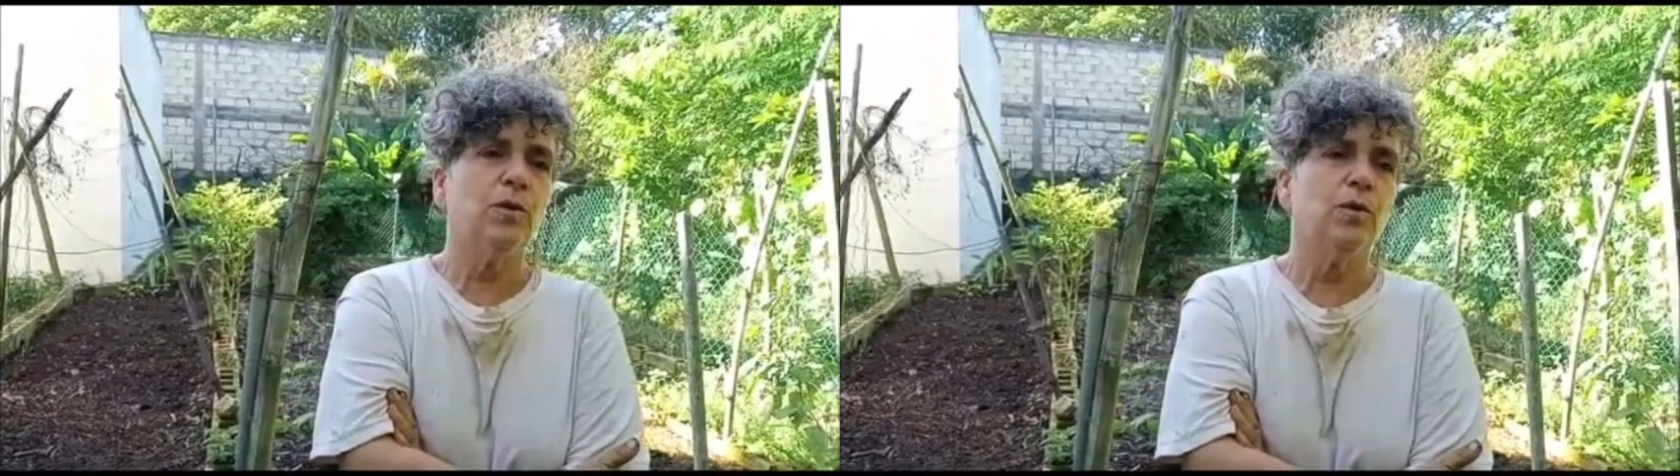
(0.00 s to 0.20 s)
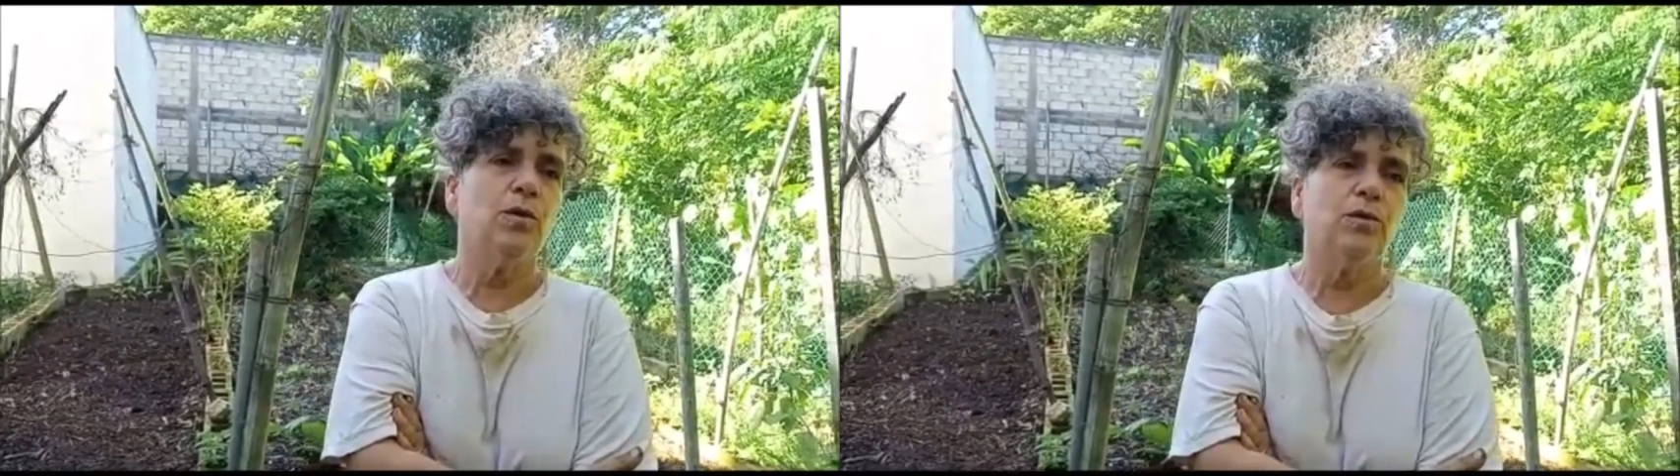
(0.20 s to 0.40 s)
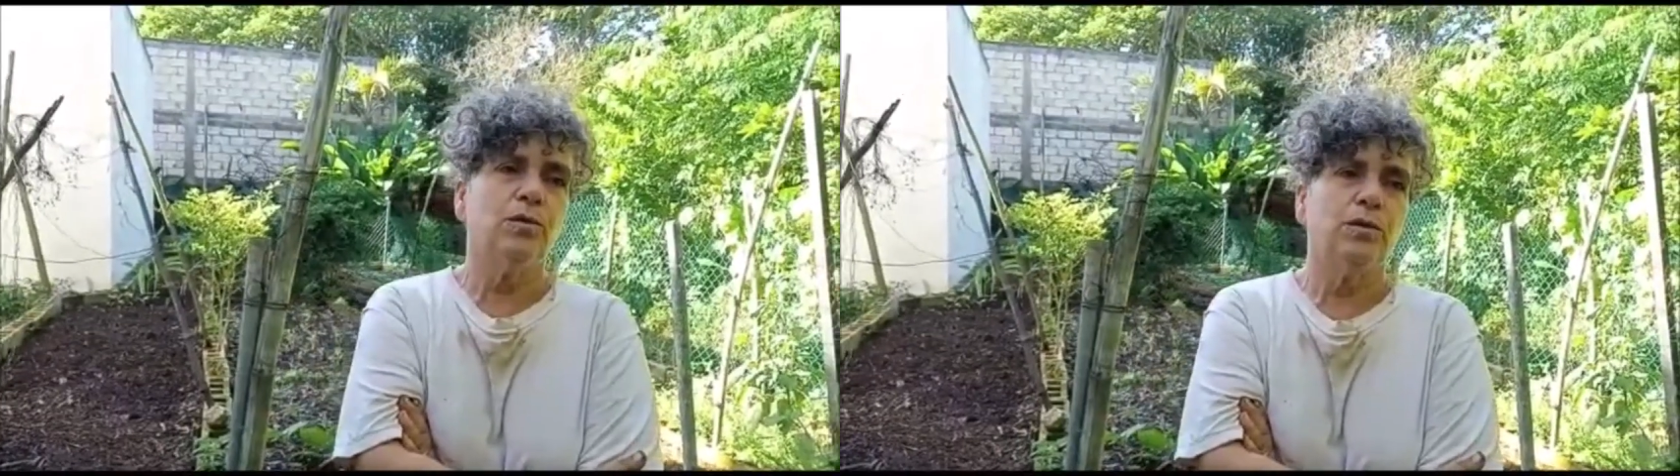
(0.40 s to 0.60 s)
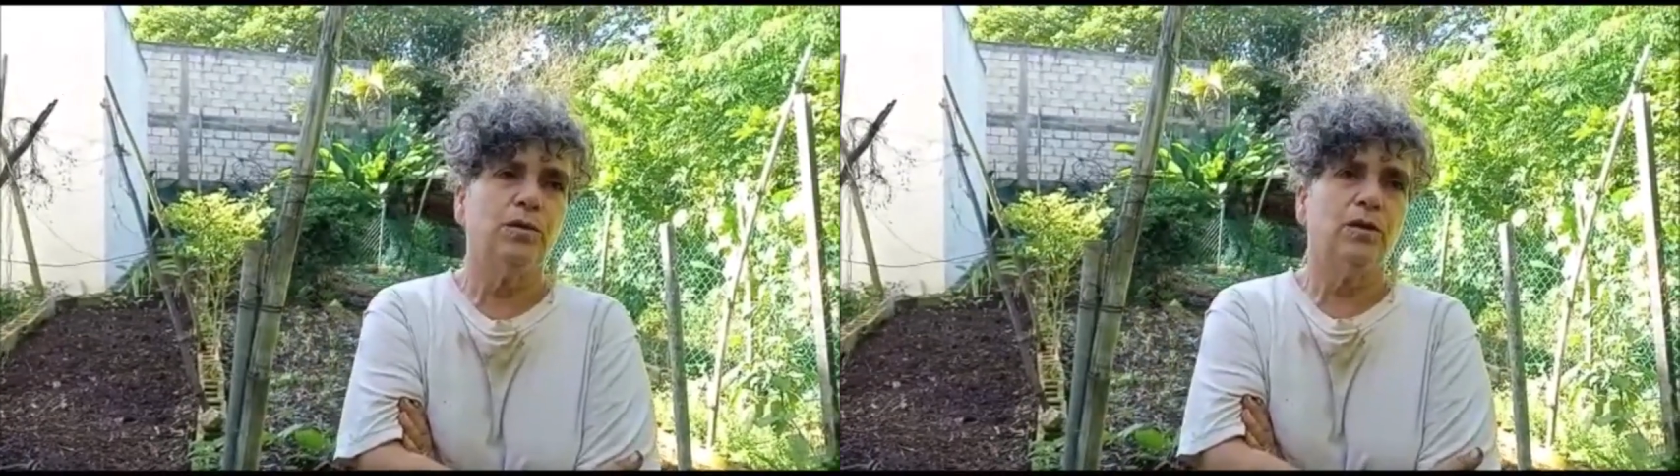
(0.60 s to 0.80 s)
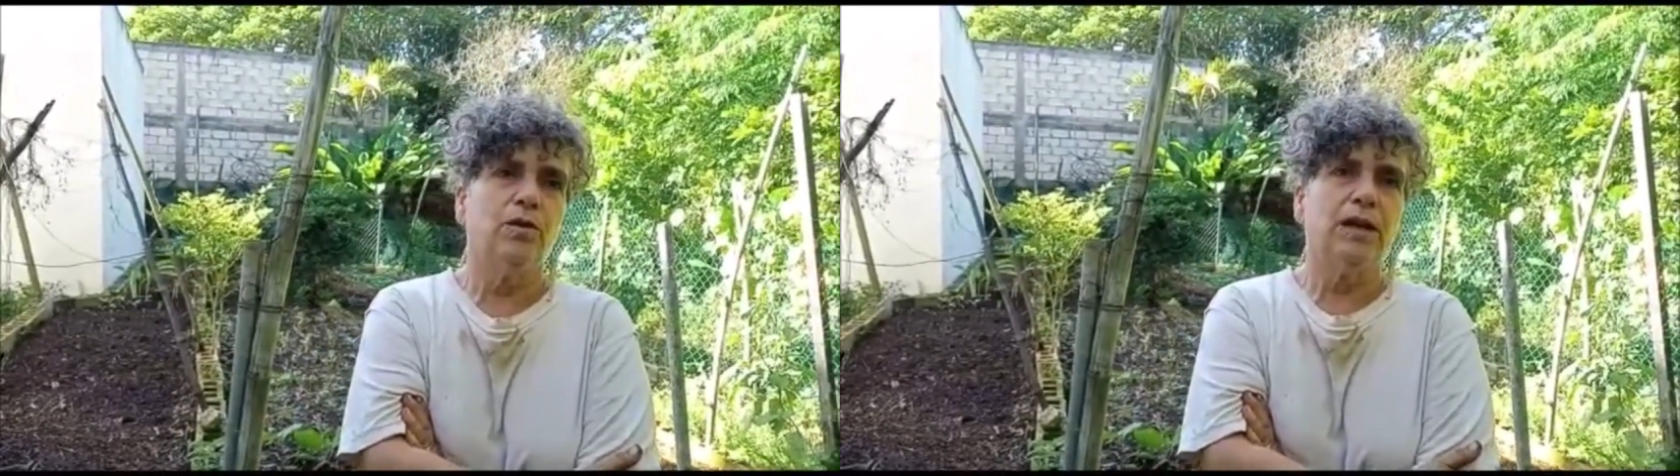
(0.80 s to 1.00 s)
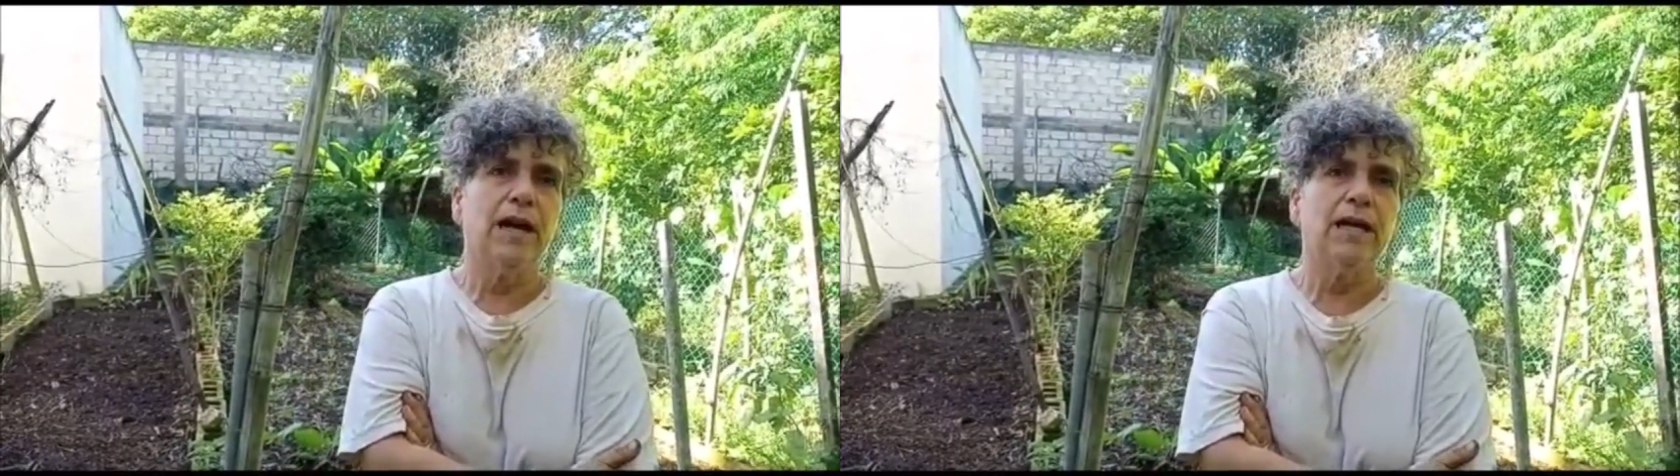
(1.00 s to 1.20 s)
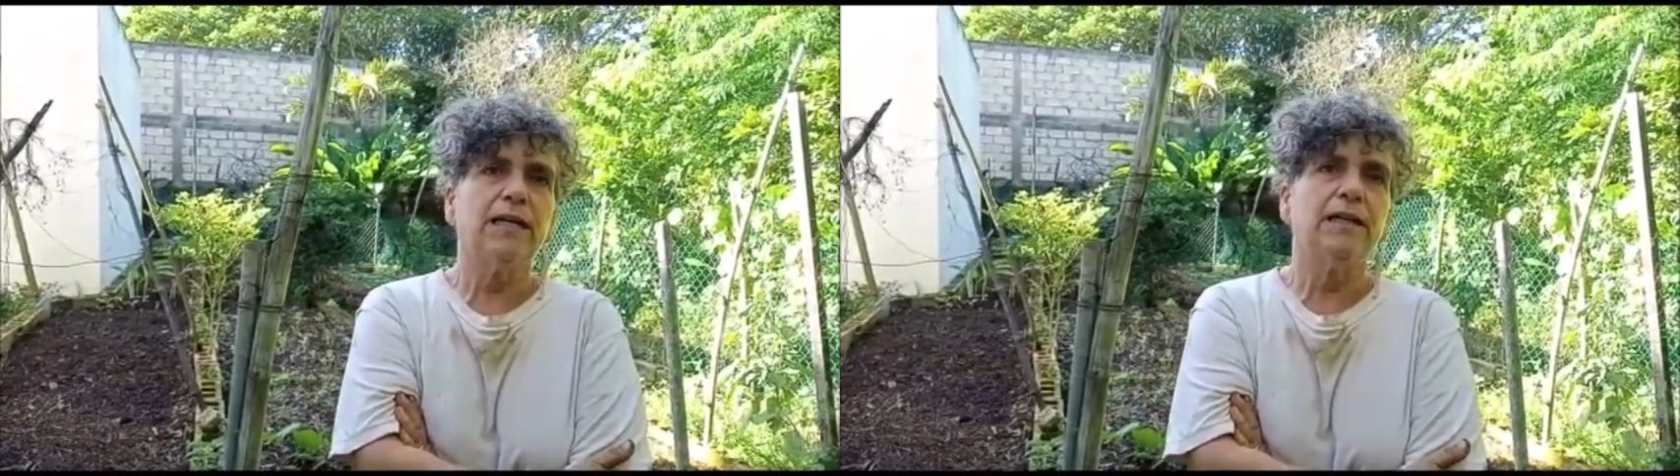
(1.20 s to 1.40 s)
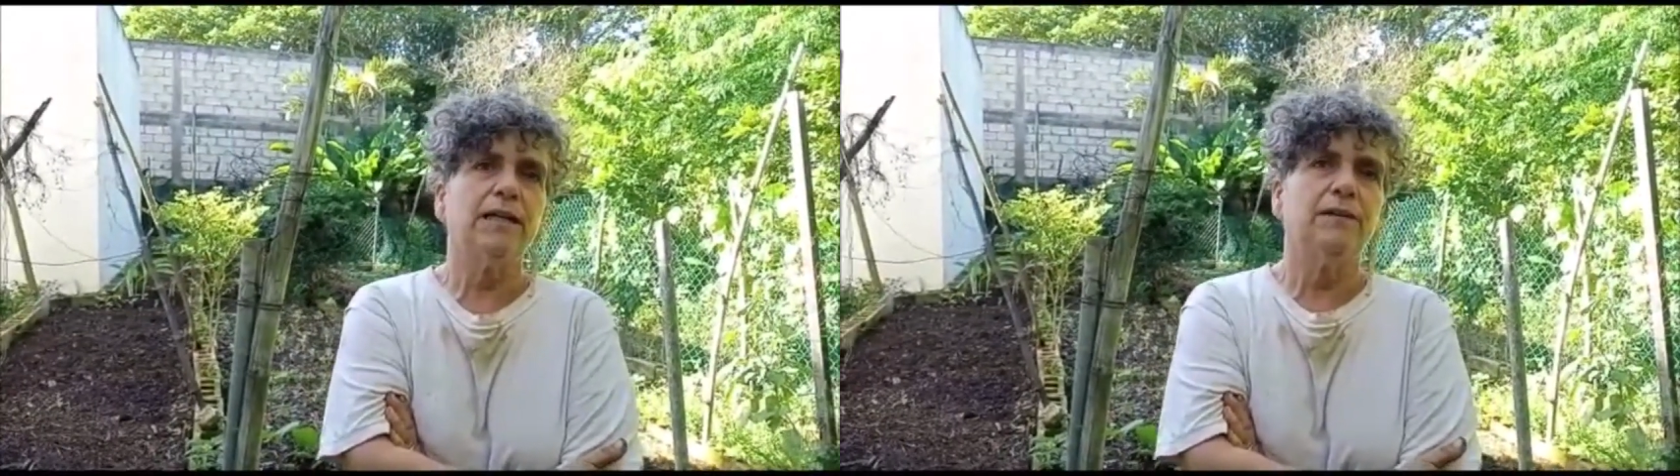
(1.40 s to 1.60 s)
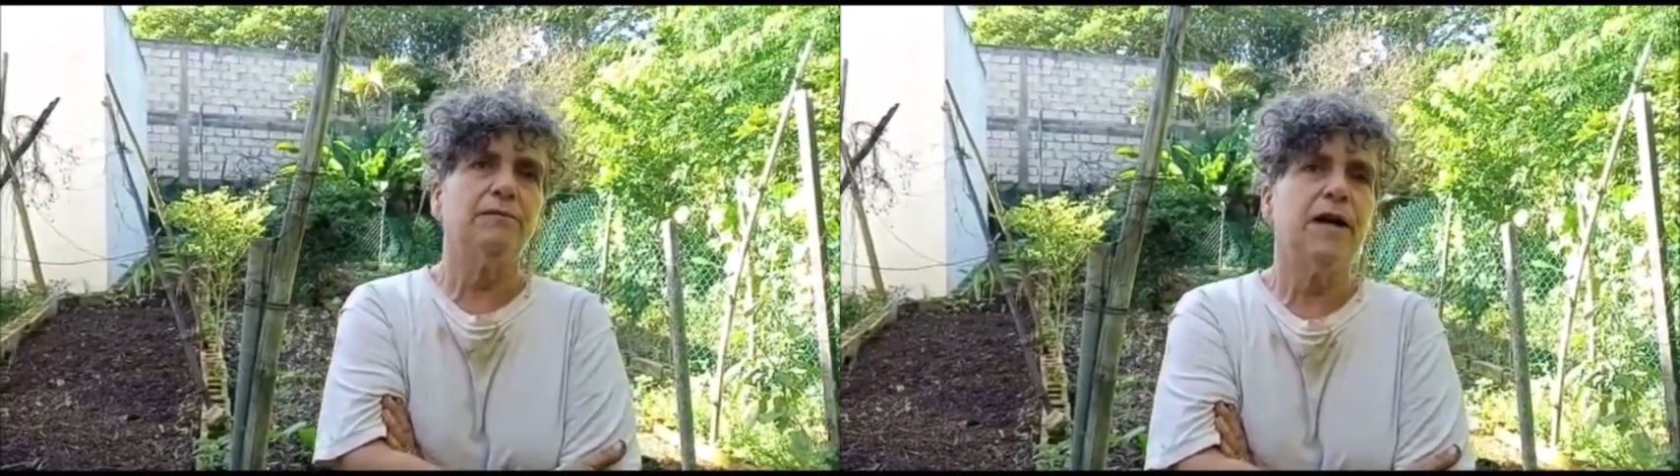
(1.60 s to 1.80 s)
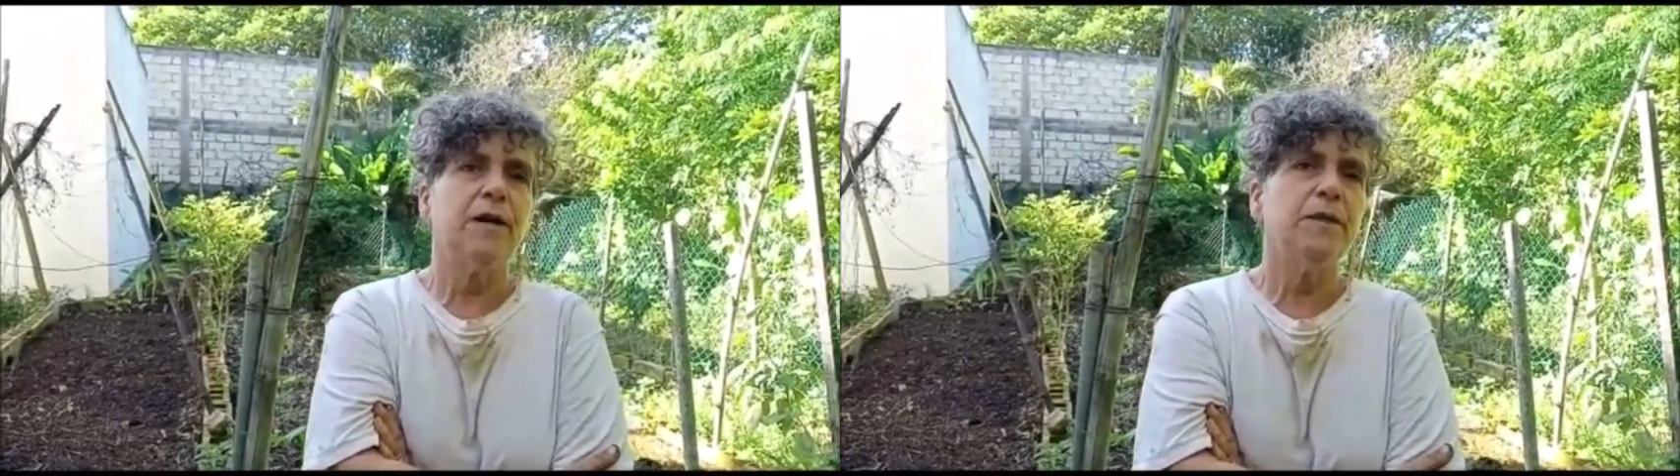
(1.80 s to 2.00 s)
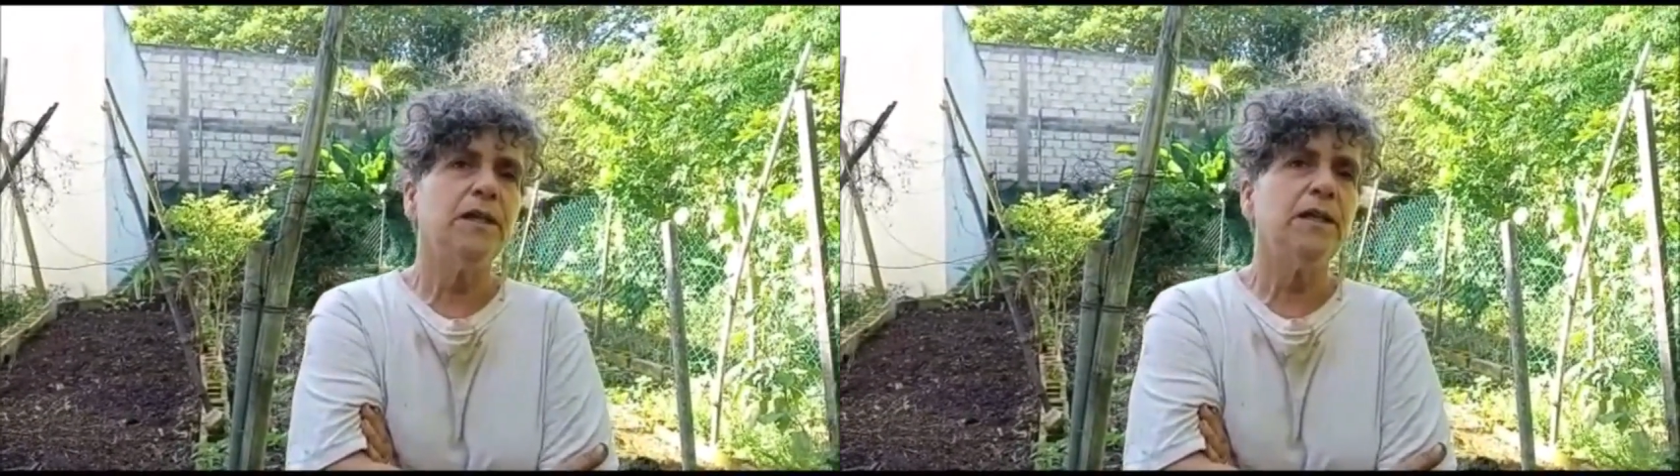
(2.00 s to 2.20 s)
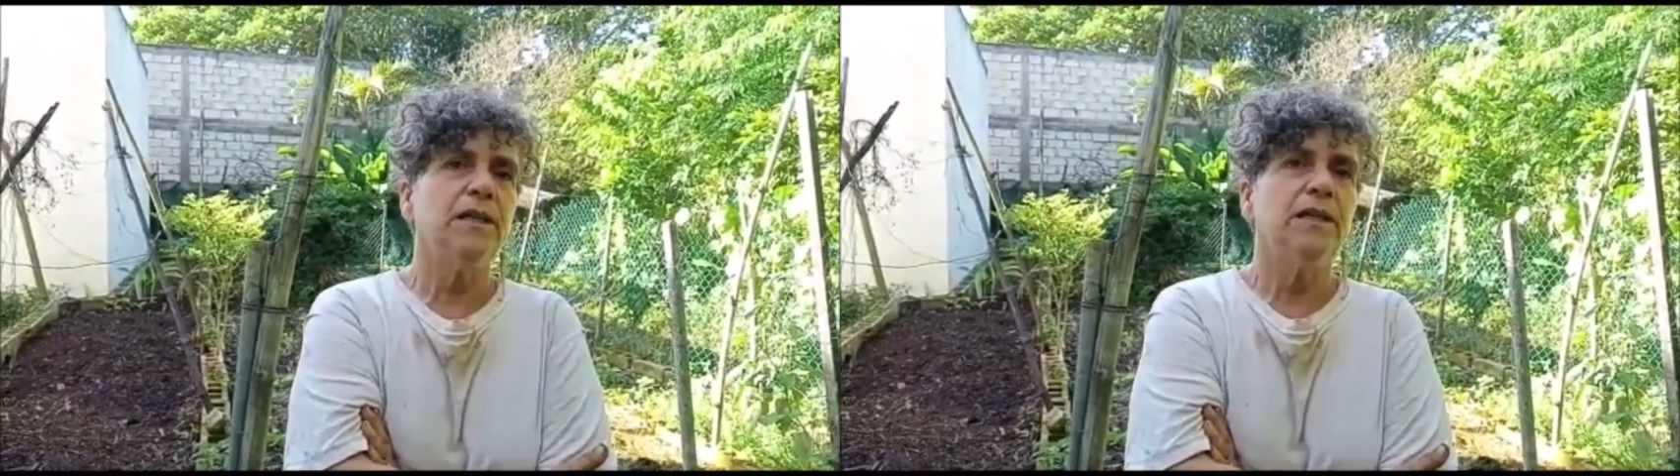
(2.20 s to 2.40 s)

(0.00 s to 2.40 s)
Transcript: on organic farming